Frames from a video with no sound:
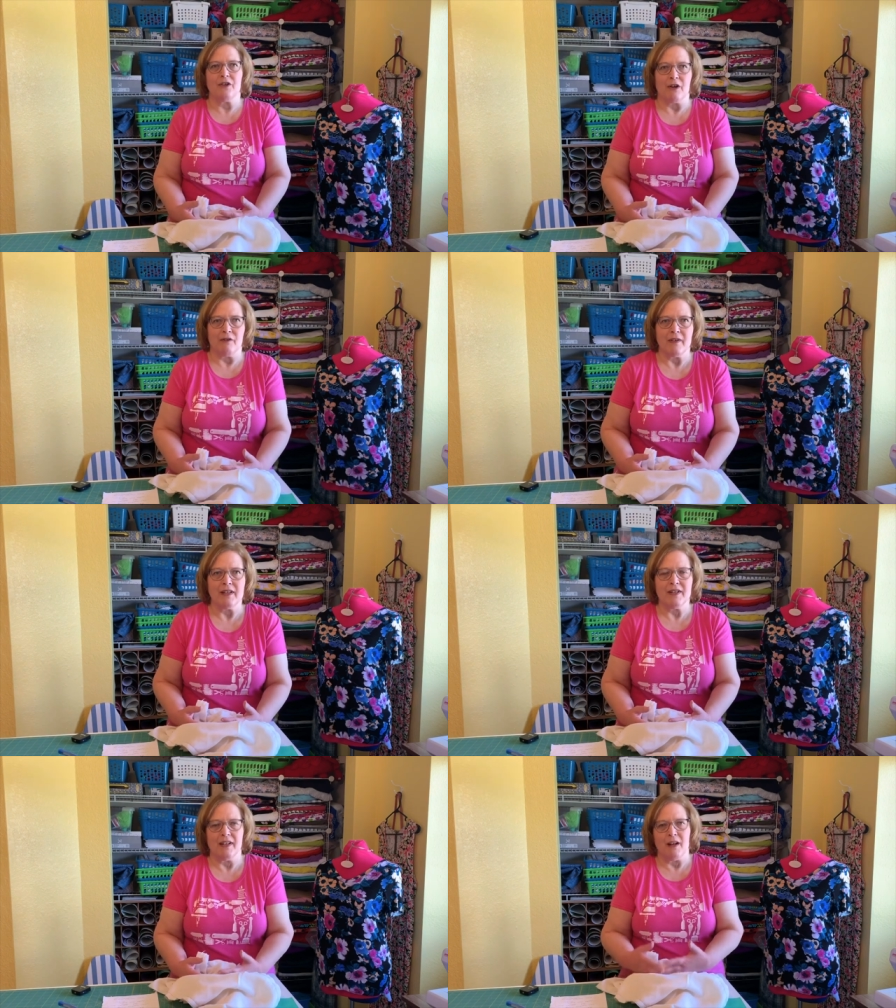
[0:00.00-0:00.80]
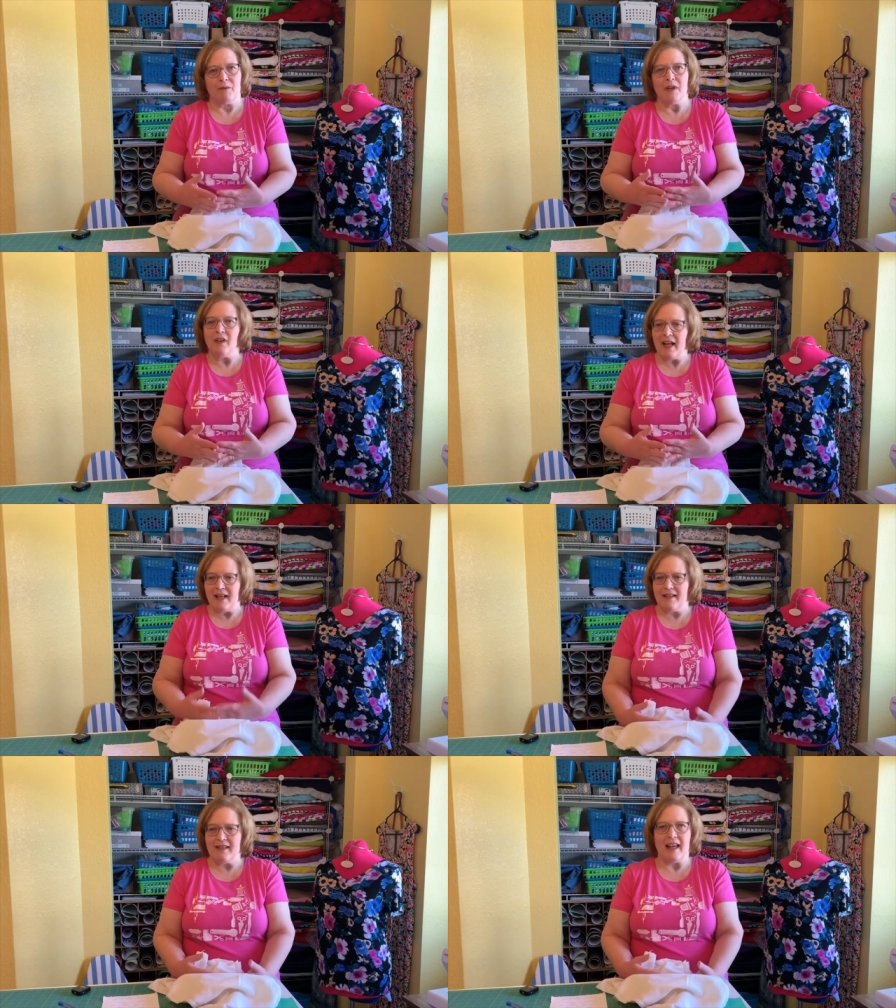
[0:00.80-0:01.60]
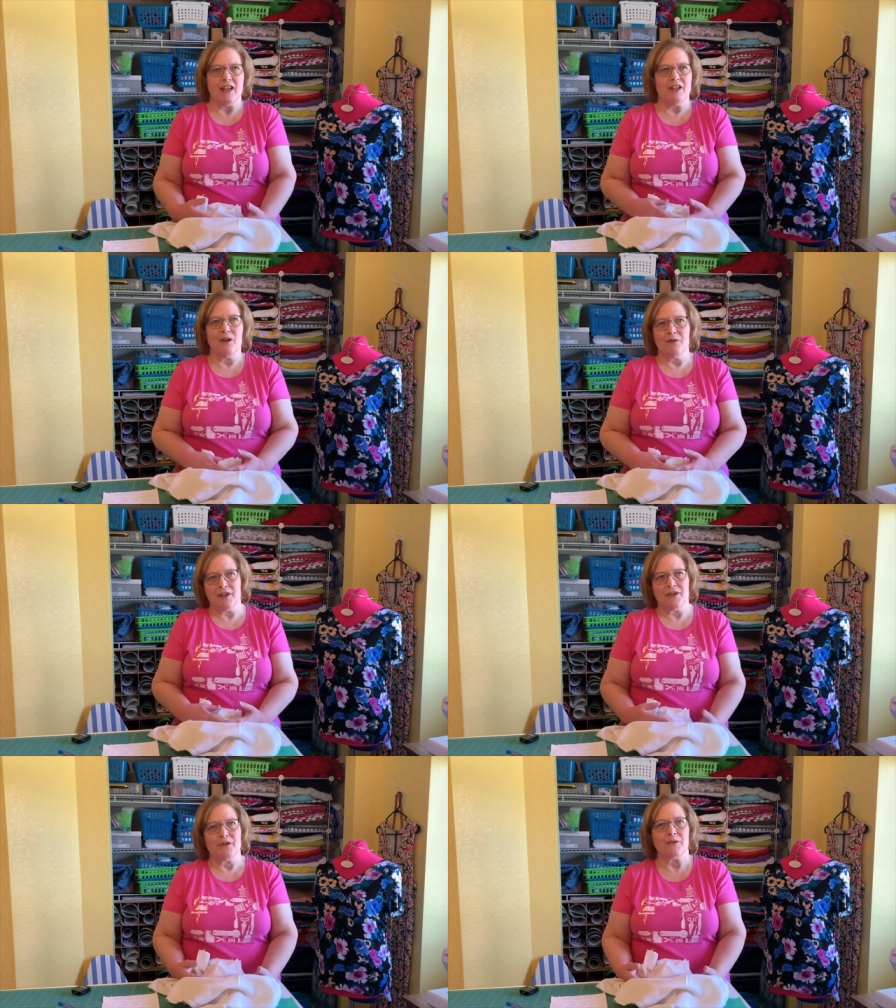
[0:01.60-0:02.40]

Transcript: curve until I realized that you don't just